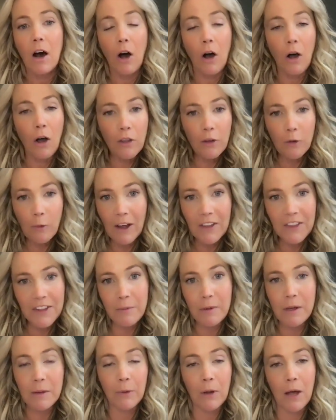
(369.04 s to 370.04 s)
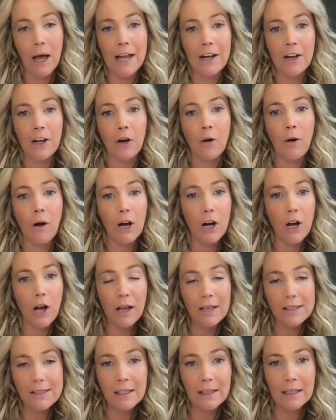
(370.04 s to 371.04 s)
All the wealthy people I know are
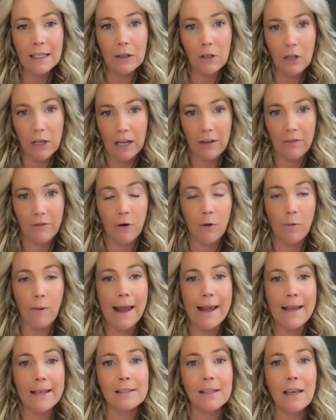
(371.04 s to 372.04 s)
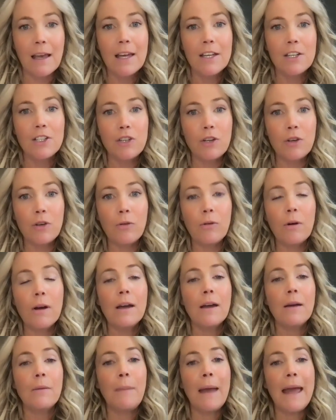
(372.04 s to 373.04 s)
constantly looking for ways to
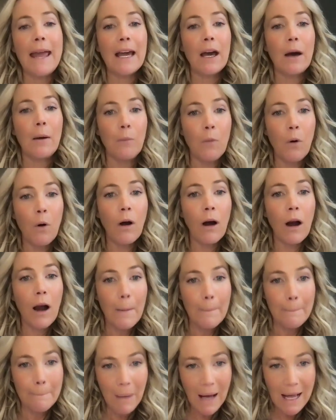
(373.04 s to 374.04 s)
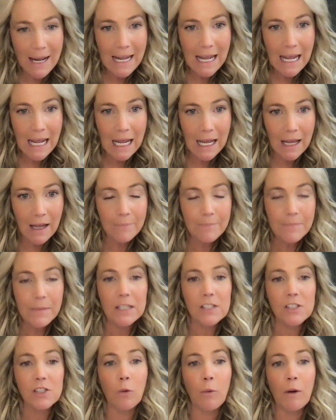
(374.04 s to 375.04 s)
make more money.
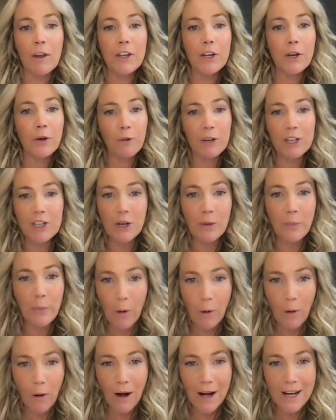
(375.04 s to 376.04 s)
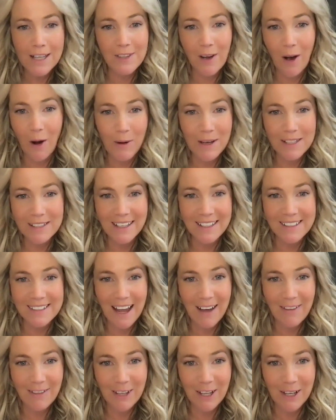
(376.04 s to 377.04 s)
So, whether you're rich or poor, it's always nice
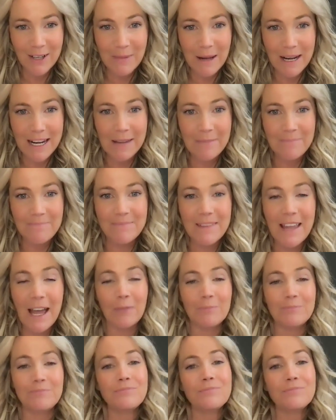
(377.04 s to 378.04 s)
to have a lot of money. Now,